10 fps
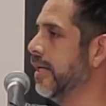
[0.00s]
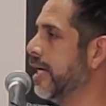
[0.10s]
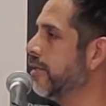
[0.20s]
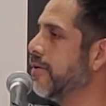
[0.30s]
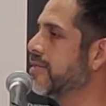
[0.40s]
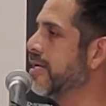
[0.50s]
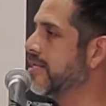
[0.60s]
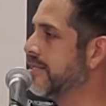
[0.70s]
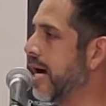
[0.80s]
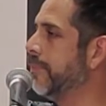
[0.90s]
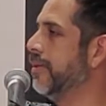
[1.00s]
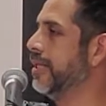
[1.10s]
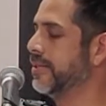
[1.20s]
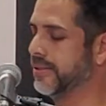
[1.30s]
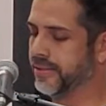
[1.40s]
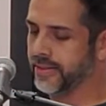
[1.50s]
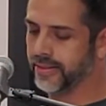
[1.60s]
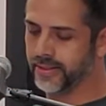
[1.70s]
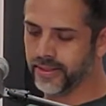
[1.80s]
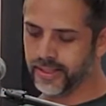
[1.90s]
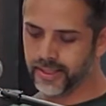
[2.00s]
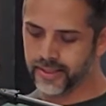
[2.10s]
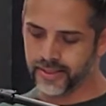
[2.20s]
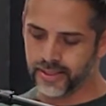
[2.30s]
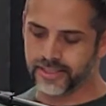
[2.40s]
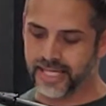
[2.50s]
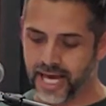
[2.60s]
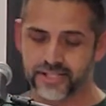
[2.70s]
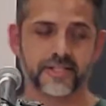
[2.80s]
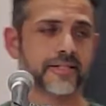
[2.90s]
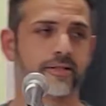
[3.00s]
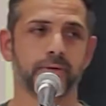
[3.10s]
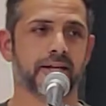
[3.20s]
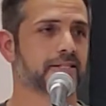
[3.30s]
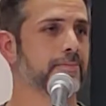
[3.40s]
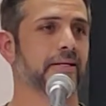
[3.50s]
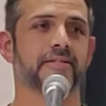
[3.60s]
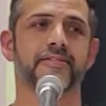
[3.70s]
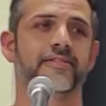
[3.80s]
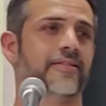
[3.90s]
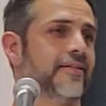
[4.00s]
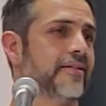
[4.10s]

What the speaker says: Ignorance is not bliss. It's actually the greatest miss.